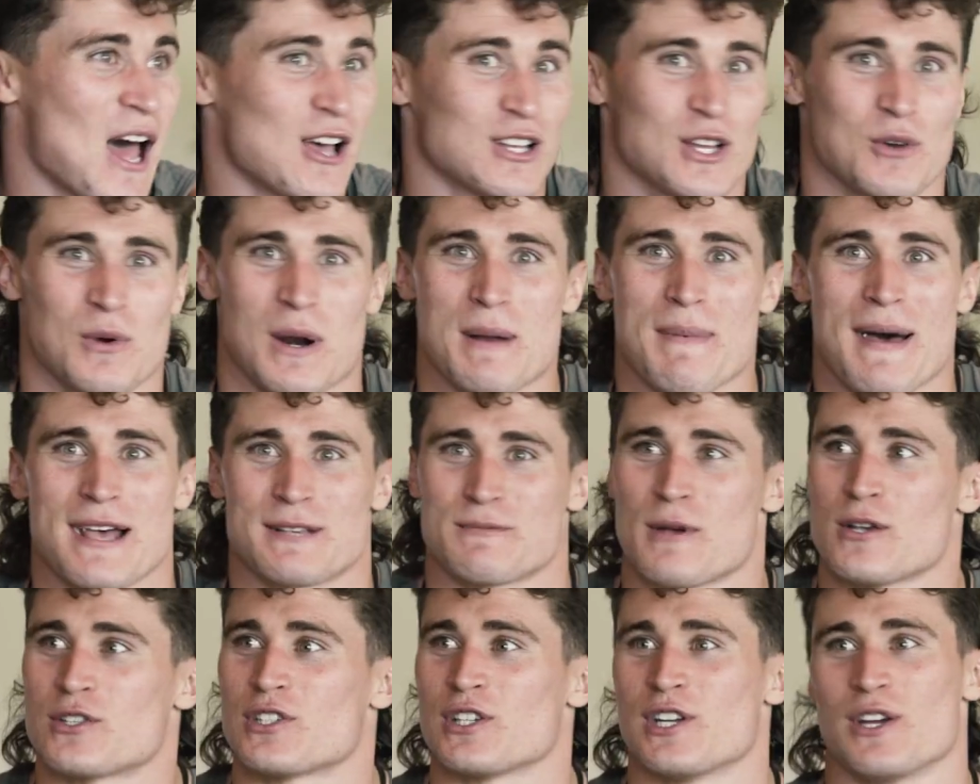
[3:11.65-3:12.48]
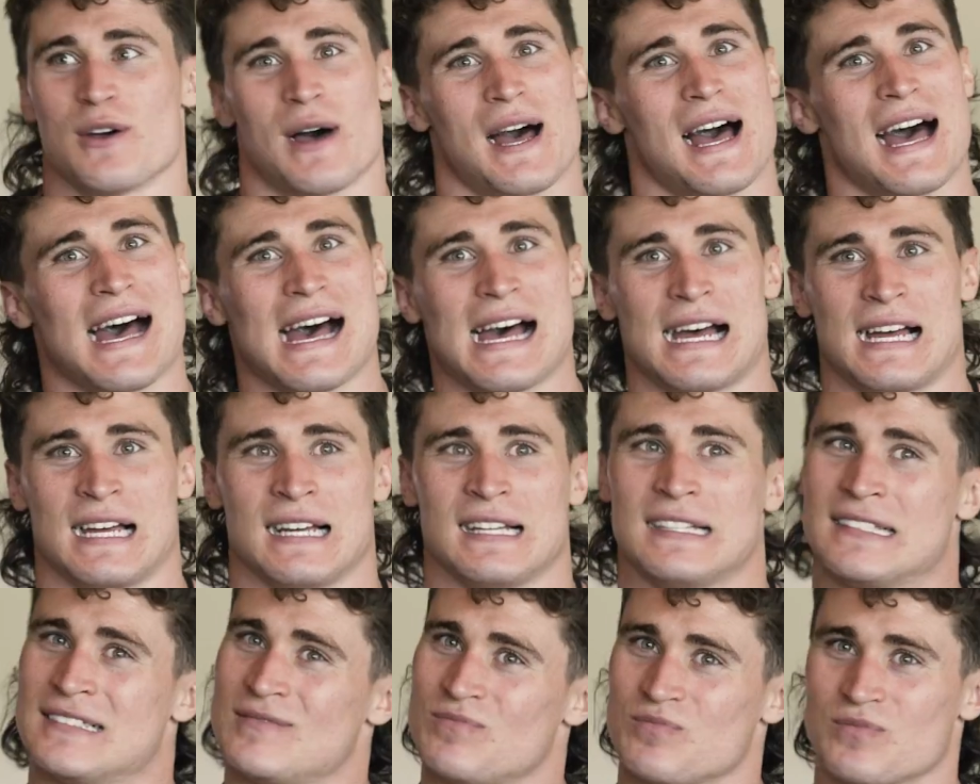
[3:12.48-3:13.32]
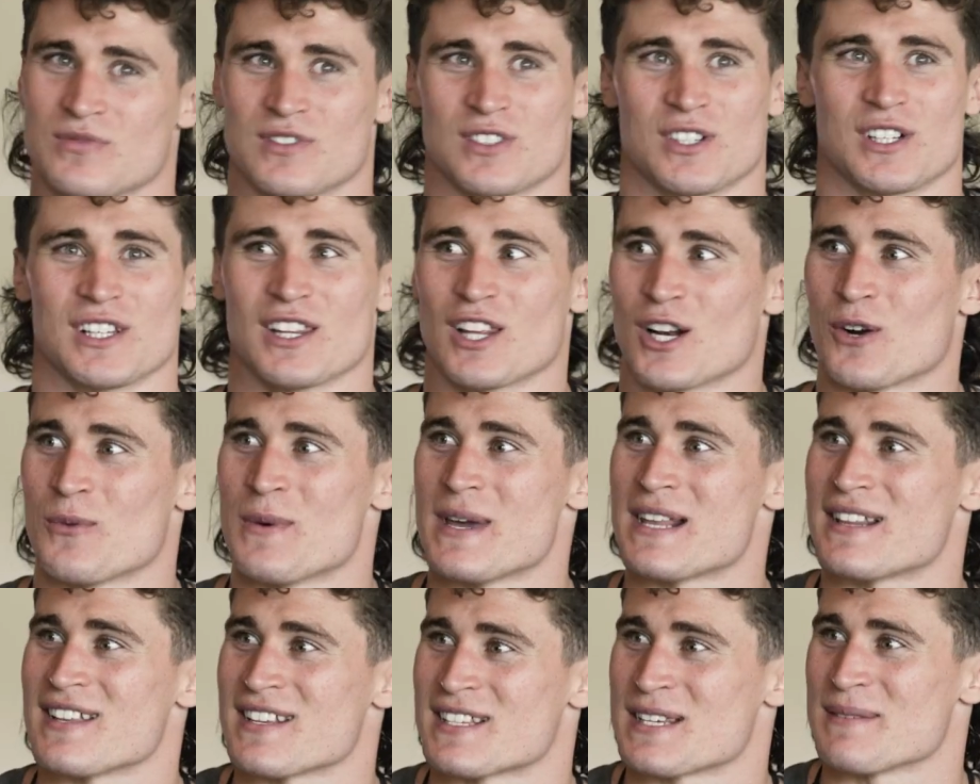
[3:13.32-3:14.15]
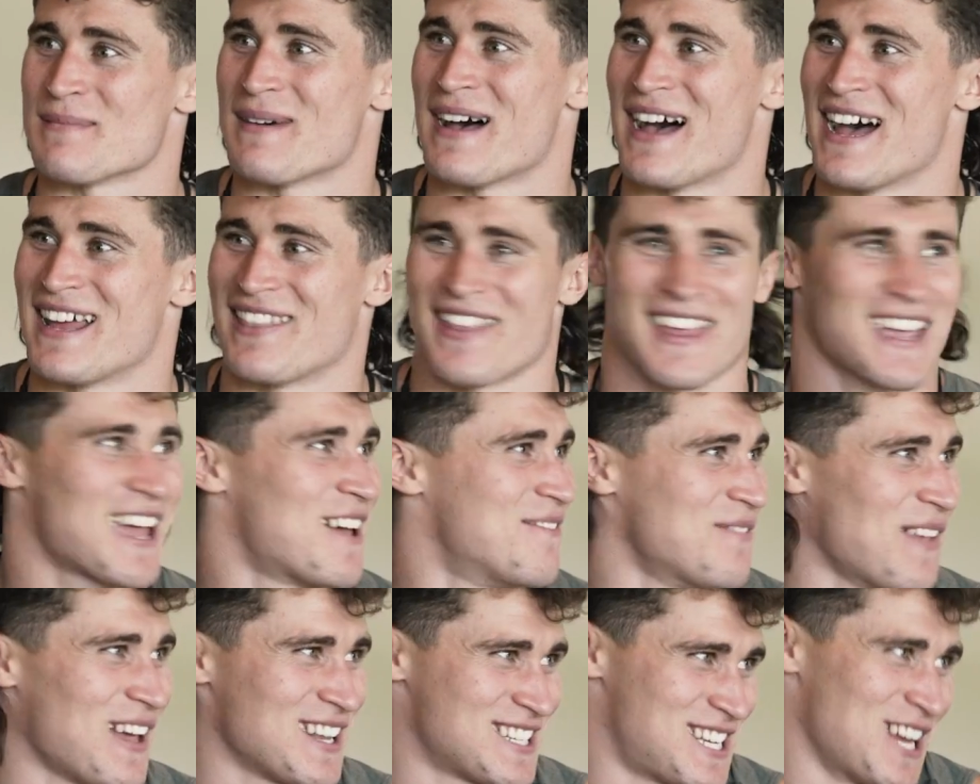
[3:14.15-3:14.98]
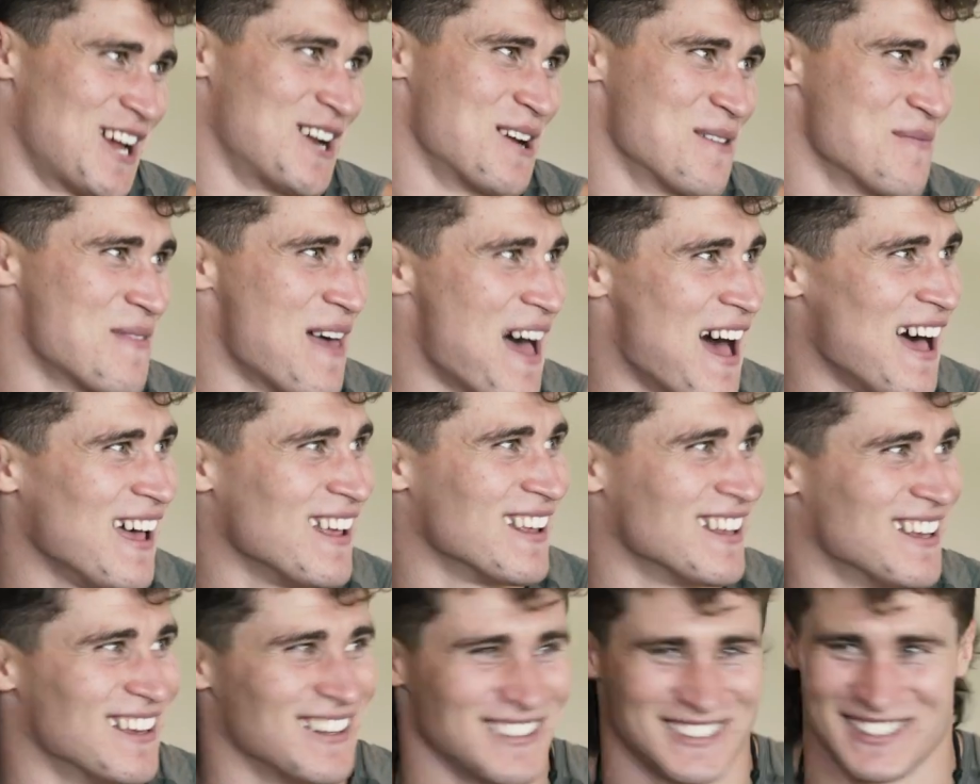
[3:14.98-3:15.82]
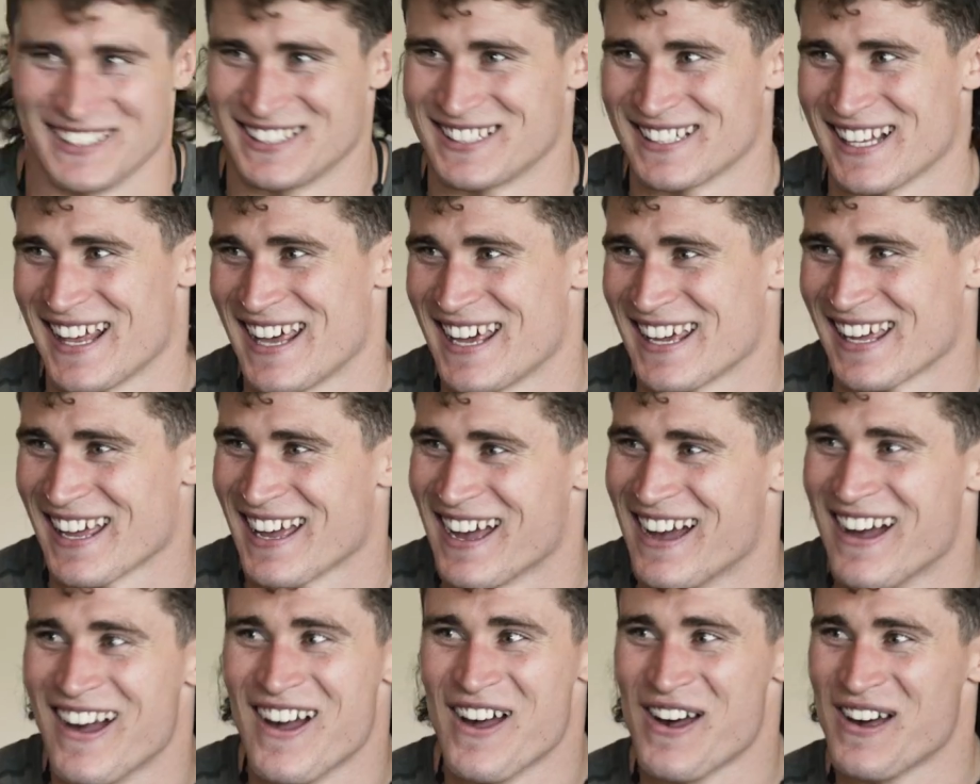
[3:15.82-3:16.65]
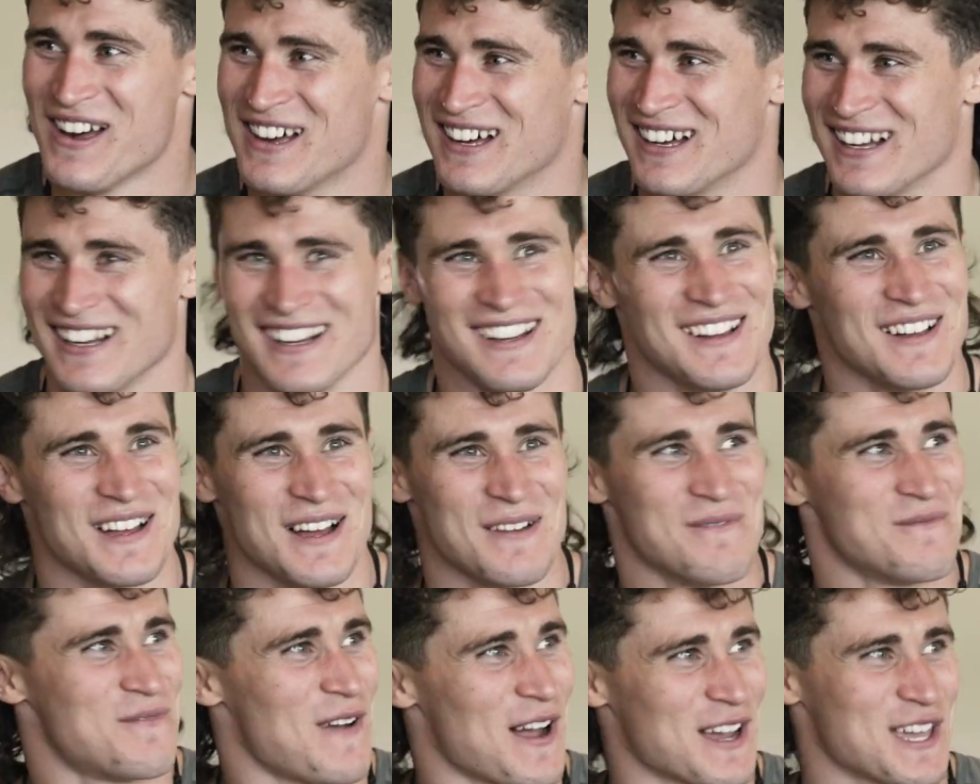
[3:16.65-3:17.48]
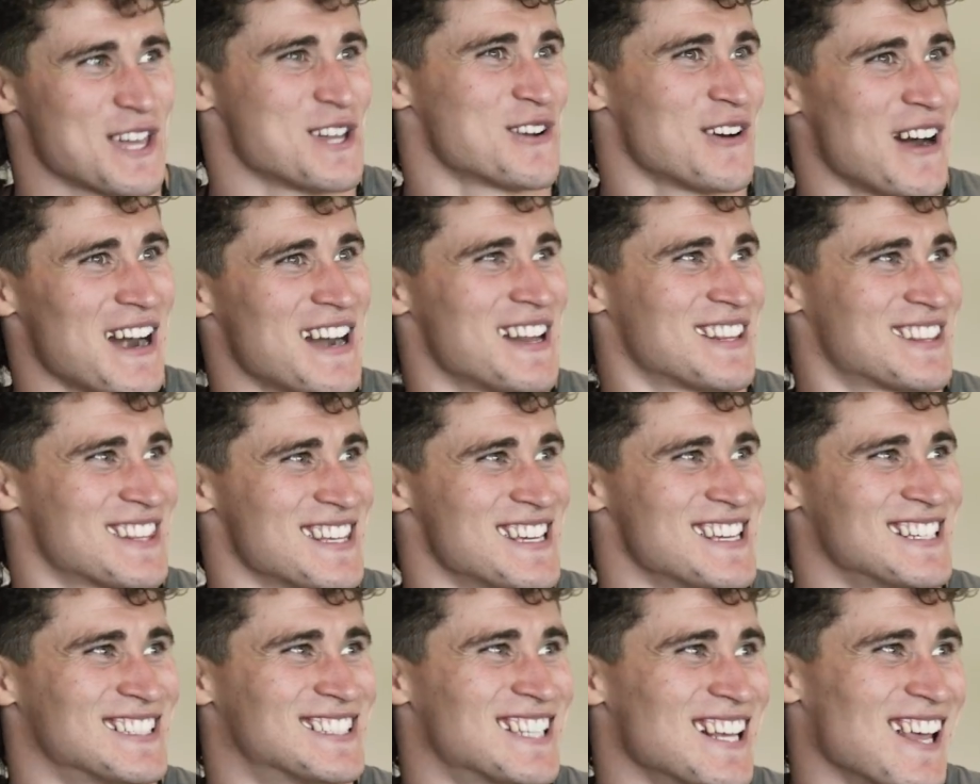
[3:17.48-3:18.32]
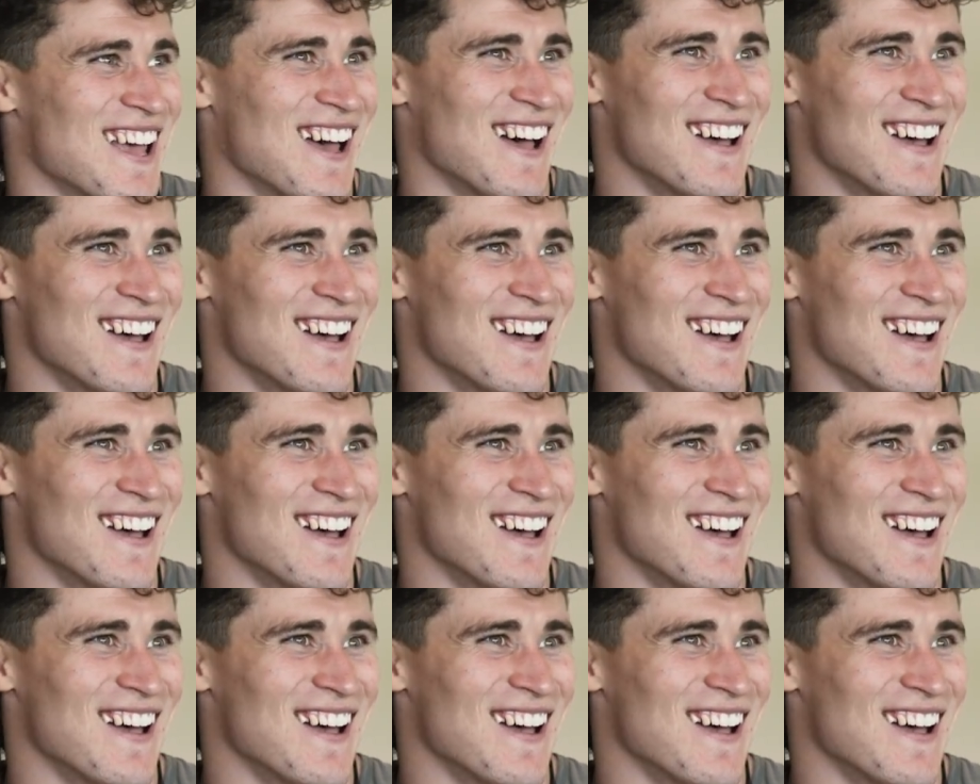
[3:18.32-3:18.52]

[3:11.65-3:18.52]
I was like, what am I supposed to do? They're a little weakness of mine. I'm not telling them that. I was just like, I'm fucking great at these.